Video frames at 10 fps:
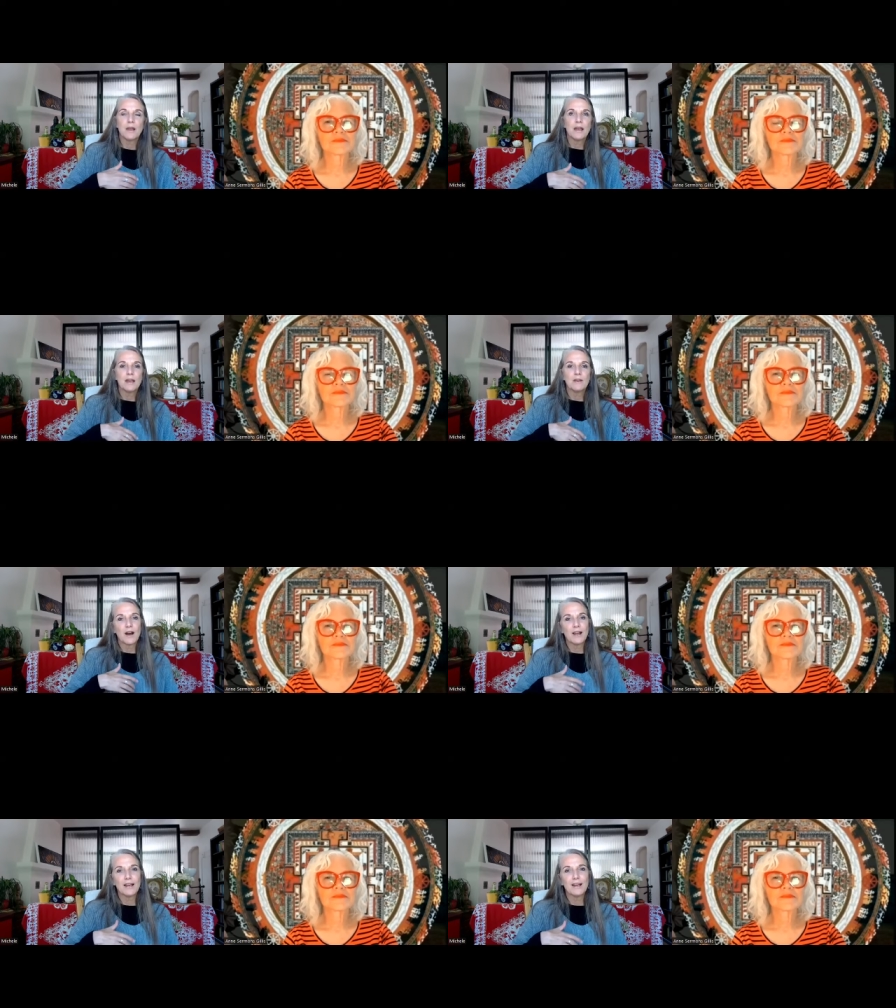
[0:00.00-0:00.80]
If
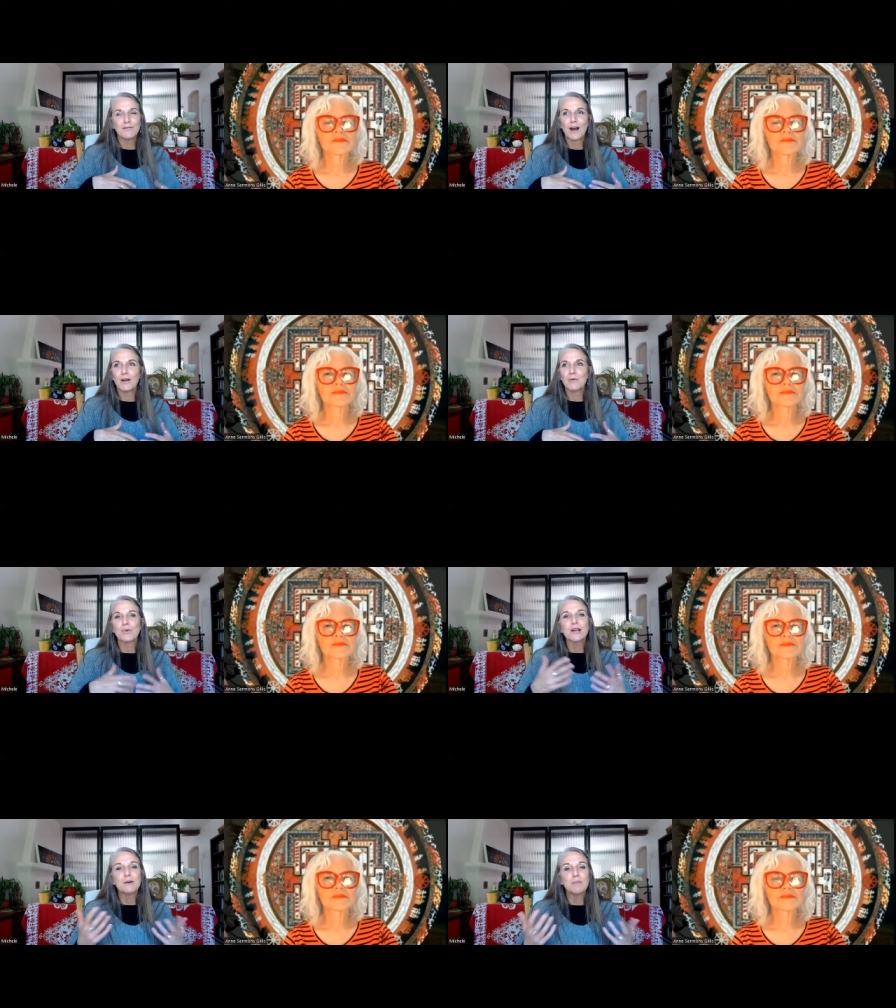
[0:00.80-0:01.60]
I
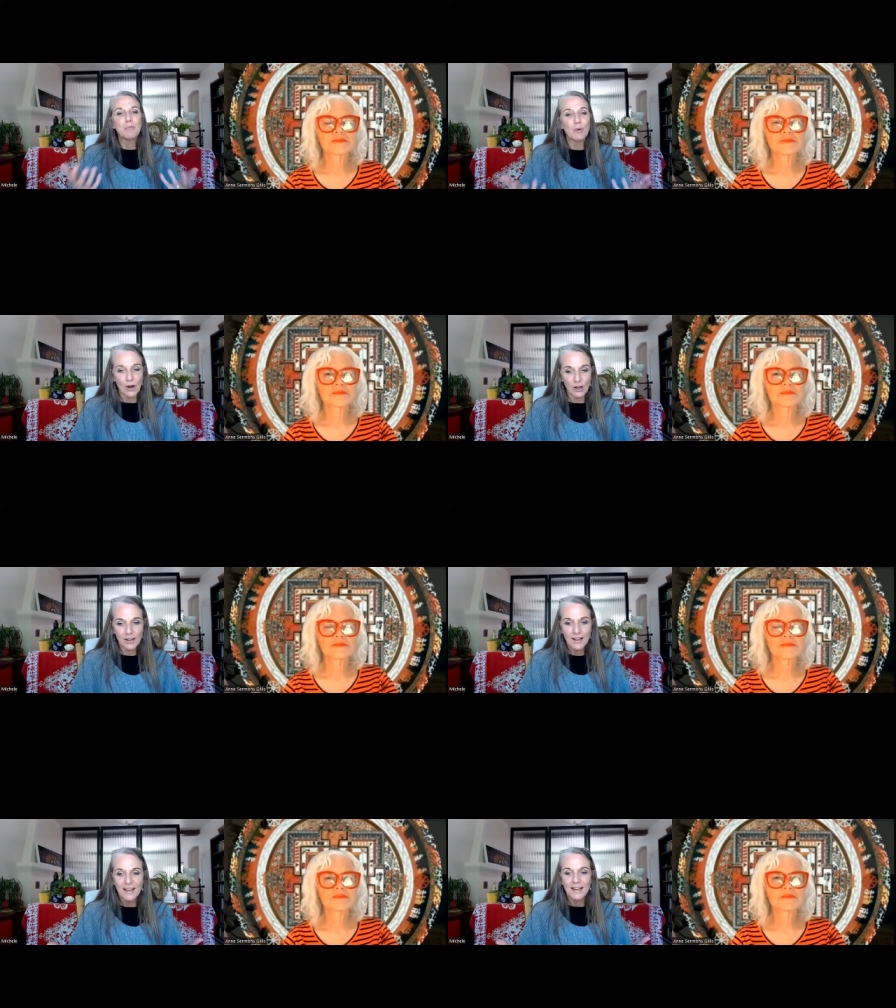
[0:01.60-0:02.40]
read a book,
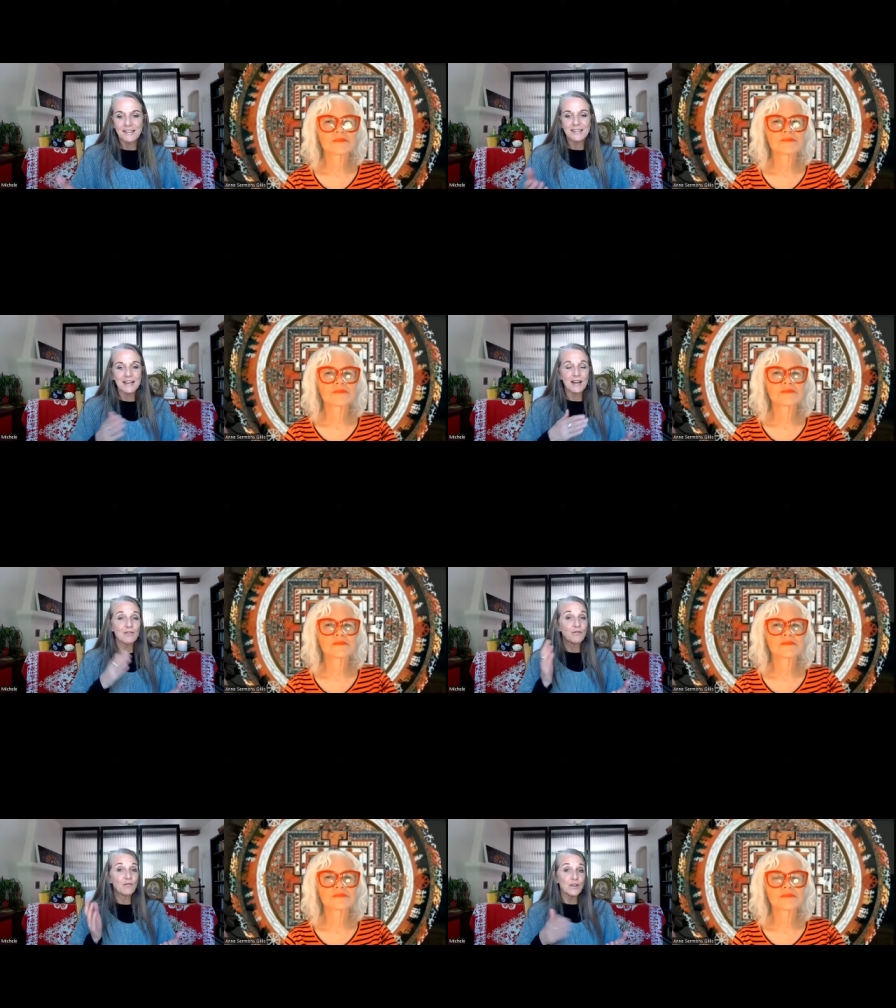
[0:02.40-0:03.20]
instead
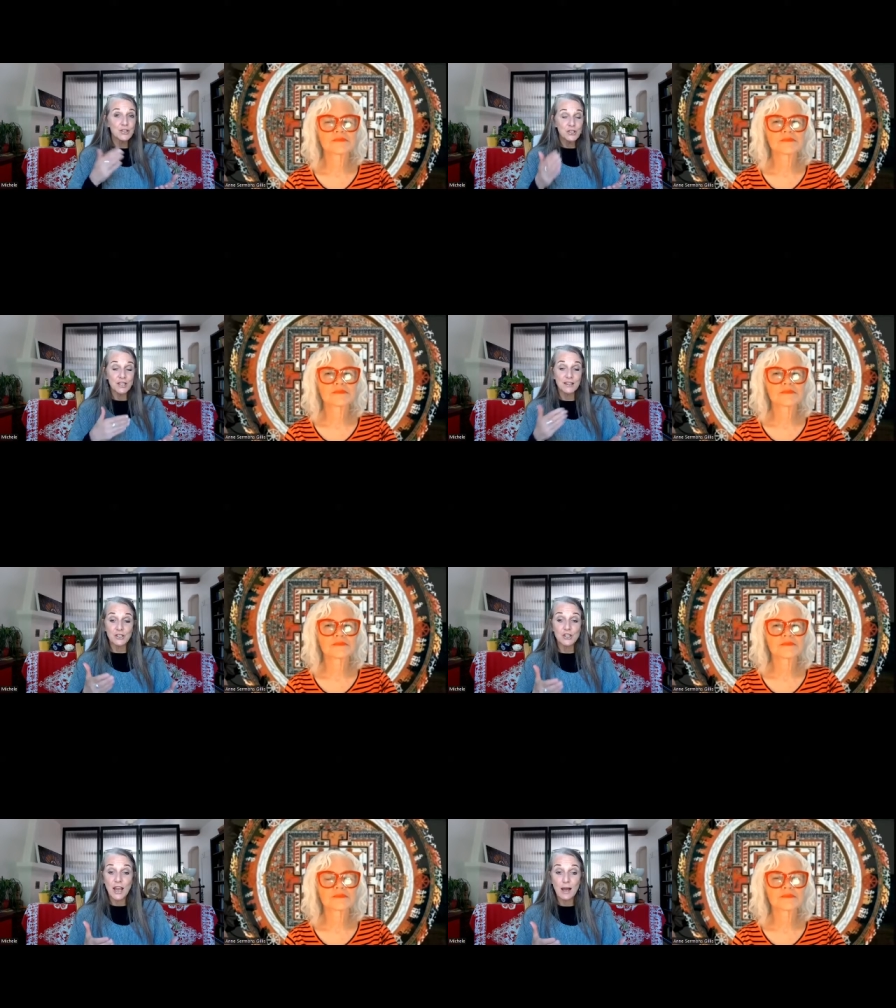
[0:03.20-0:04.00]
of finishing the
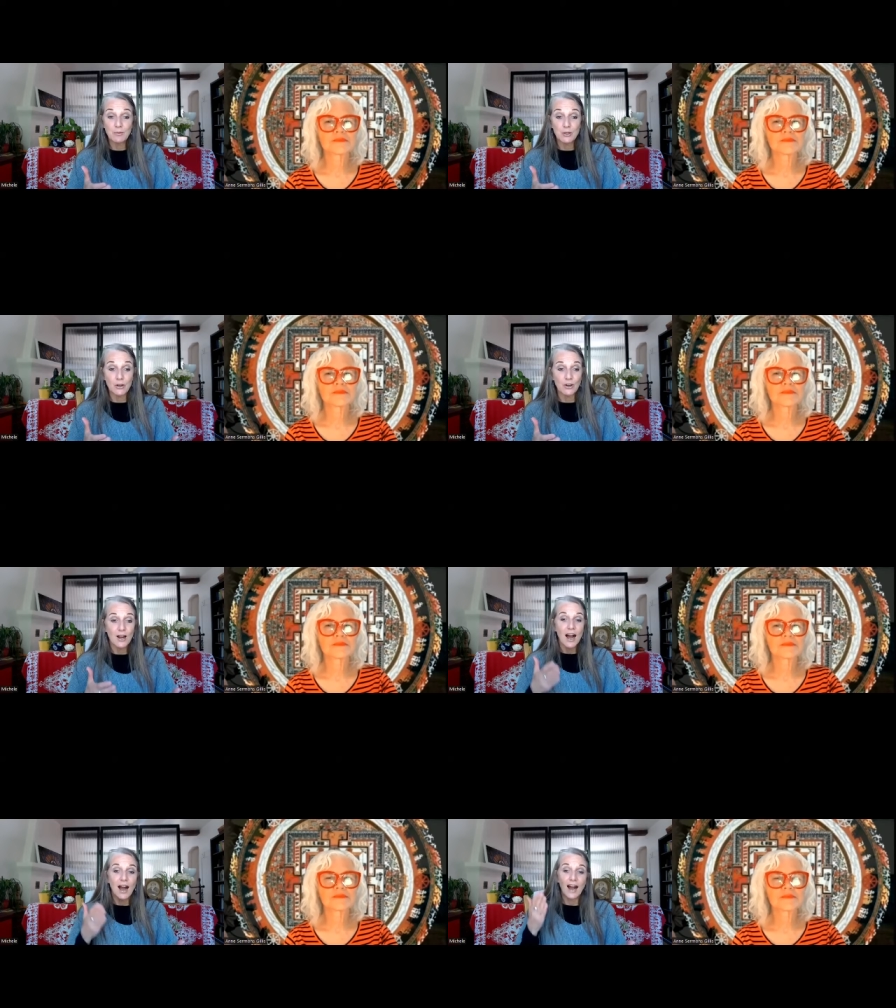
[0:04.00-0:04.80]
chapter,
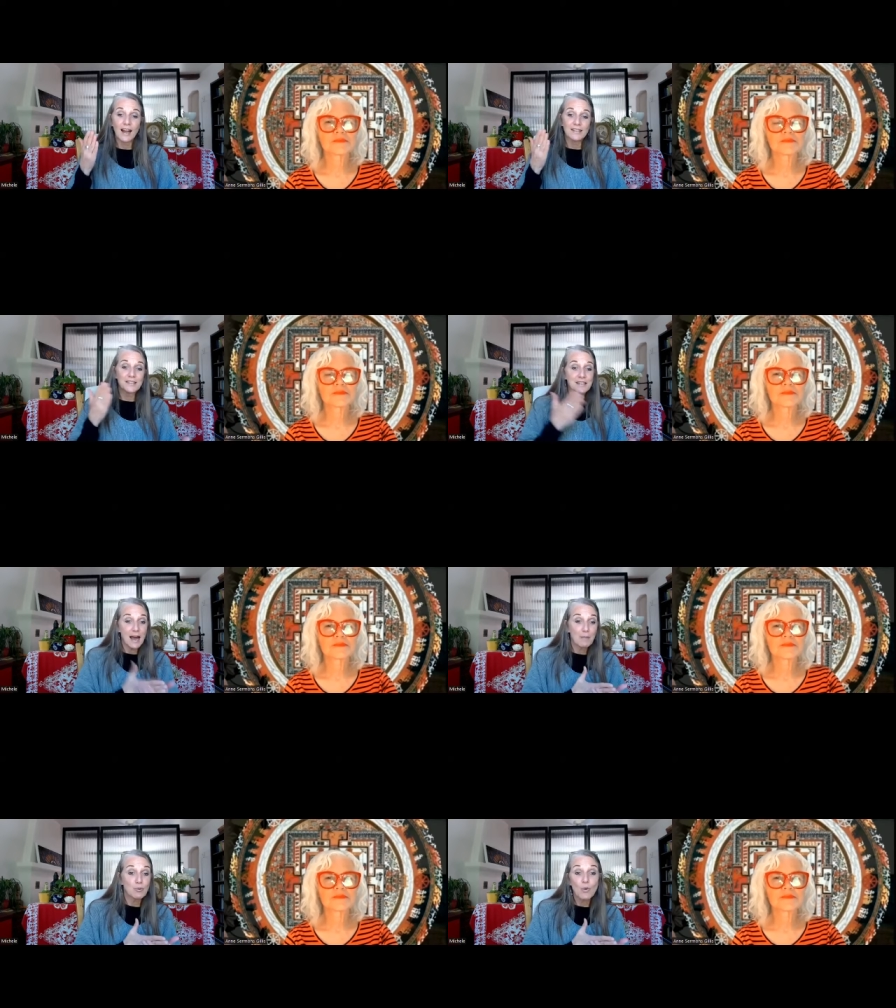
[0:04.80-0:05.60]
I
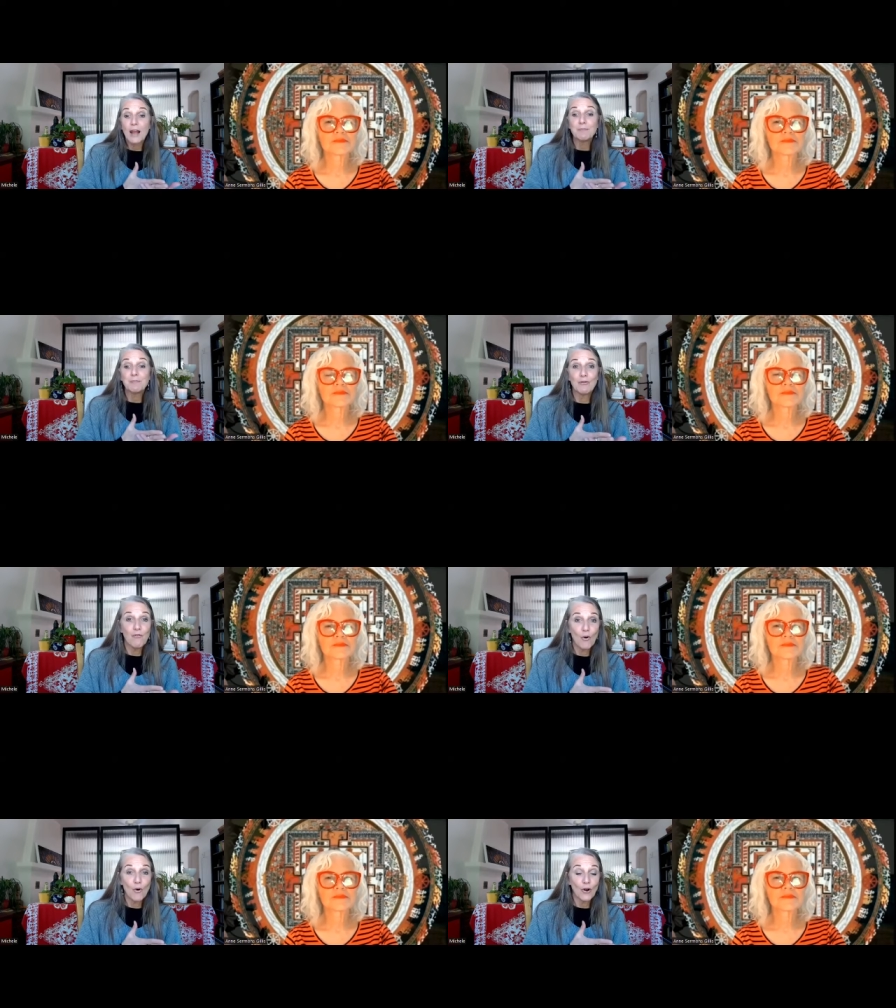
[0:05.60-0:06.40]
stop right
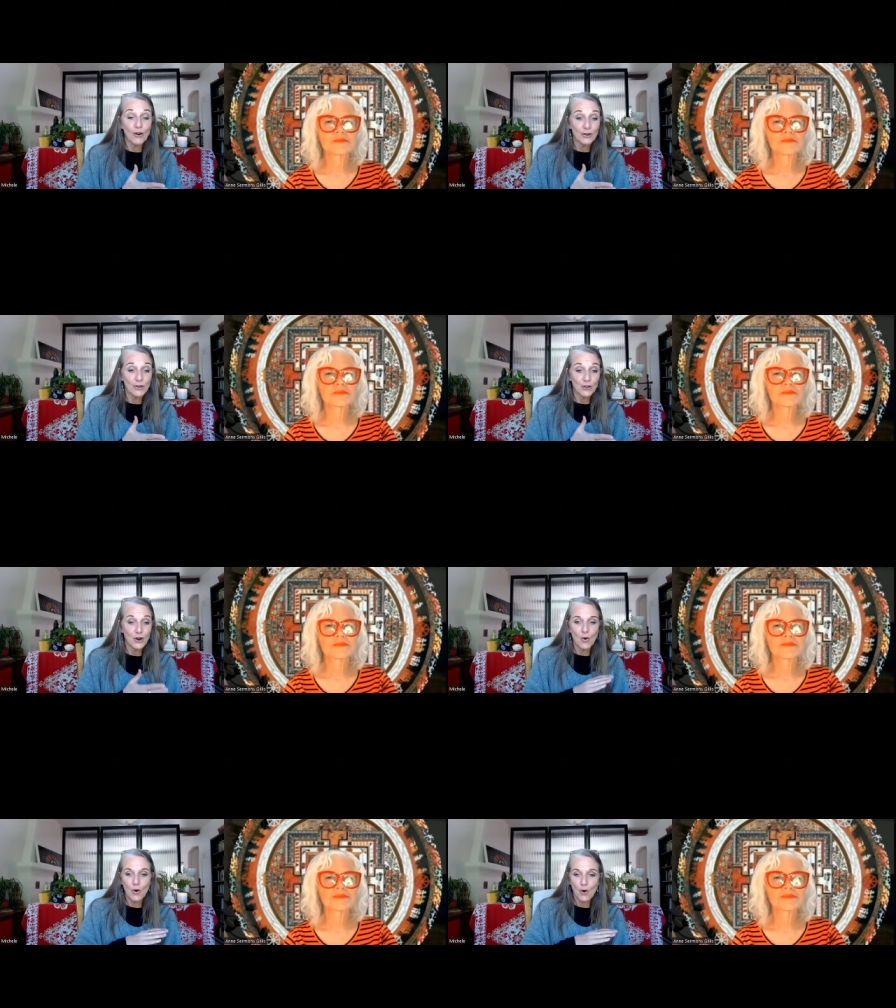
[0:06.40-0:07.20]
before
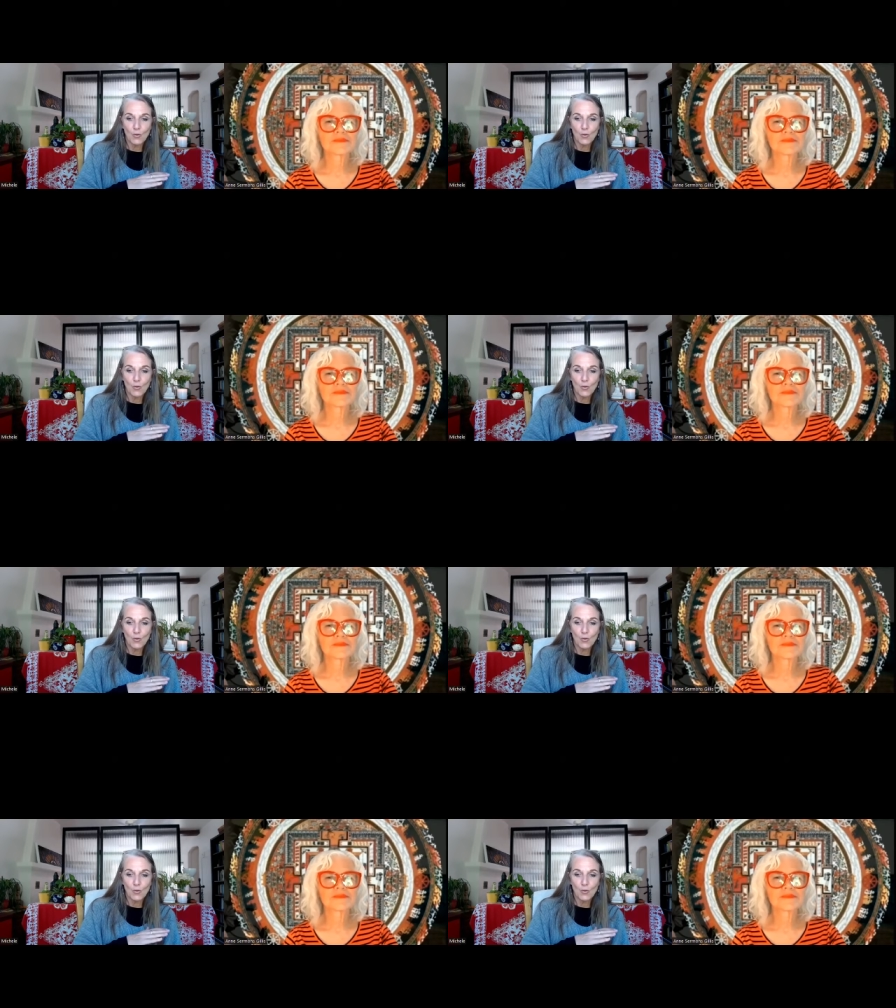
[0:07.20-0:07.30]
the